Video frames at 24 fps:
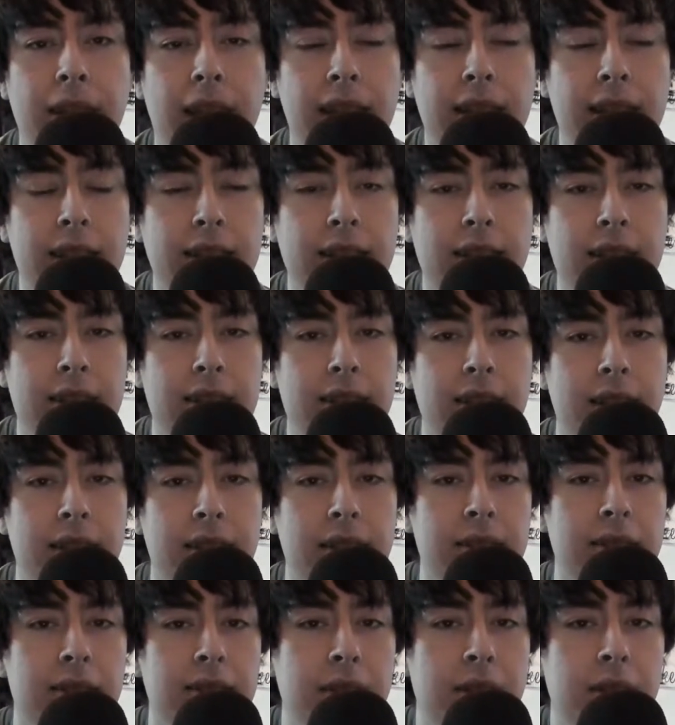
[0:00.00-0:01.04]
And this is
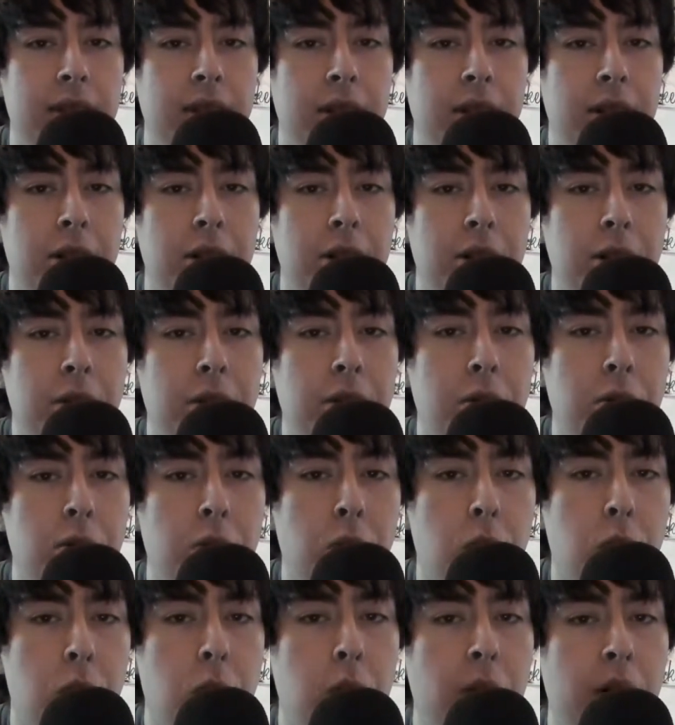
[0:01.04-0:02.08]
uh,
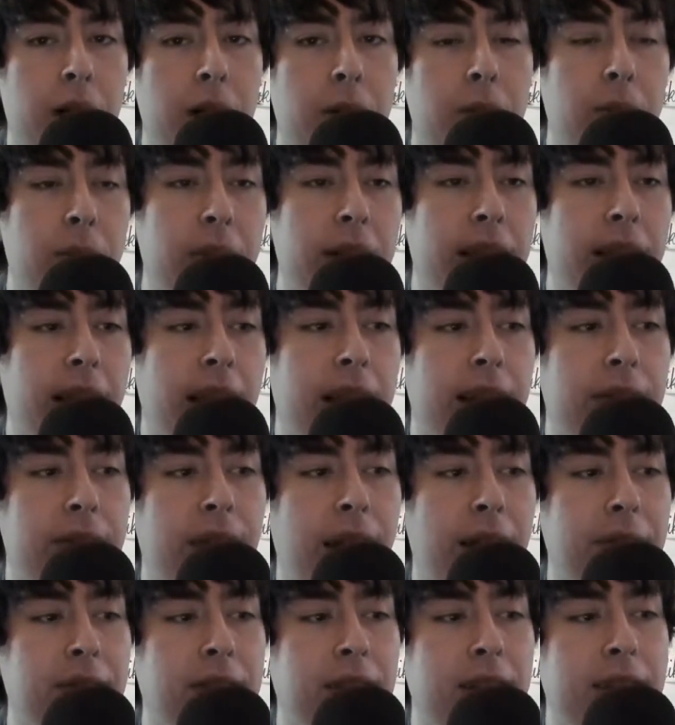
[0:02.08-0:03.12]
where we kind of
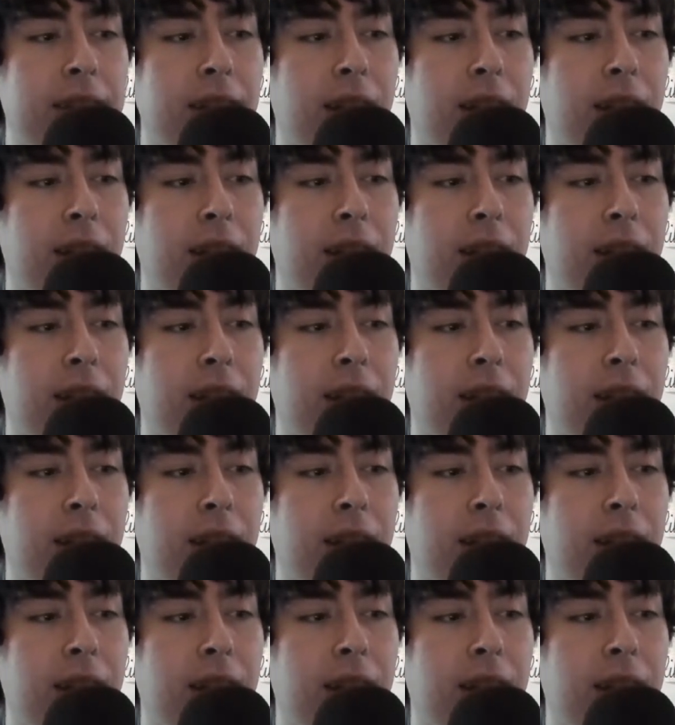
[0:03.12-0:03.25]
have to